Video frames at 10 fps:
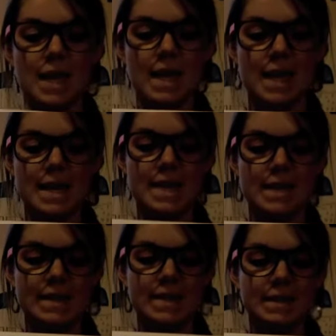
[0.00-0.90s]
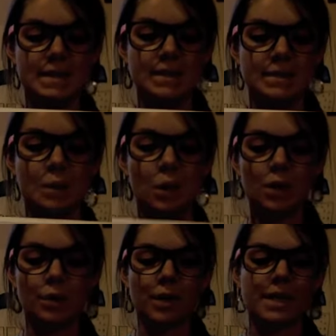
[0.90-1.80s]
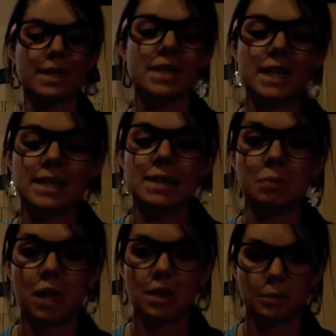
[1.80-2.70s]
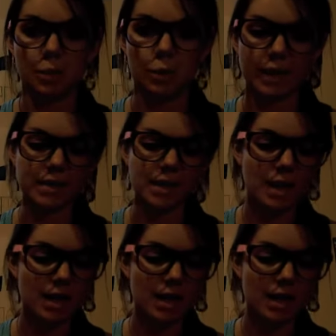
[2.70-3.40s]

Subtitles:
in polar coordinates is to plot the points.